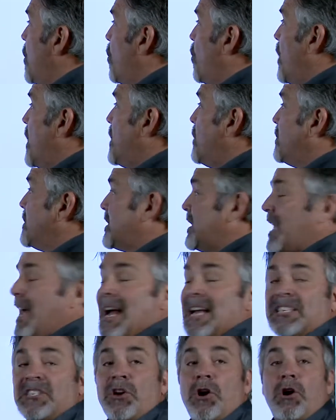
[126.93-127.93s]
when it was
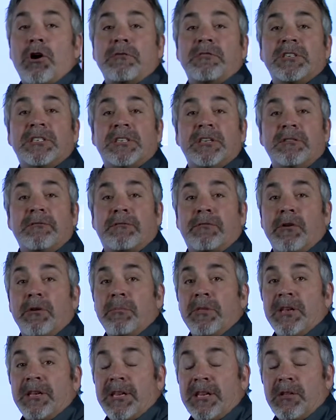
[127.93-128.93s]
last harvested
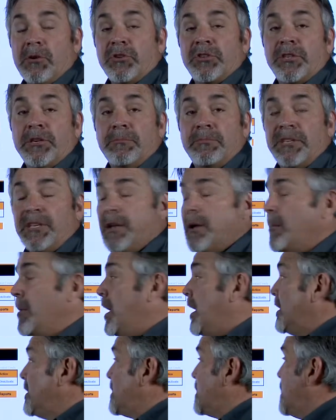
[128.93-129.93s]
from the dealership
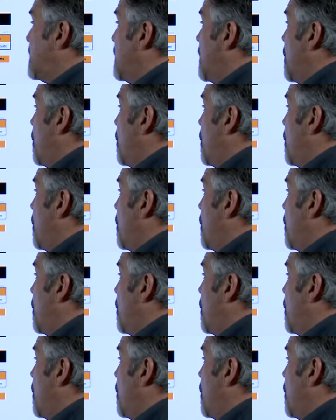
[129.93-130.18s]
DMS,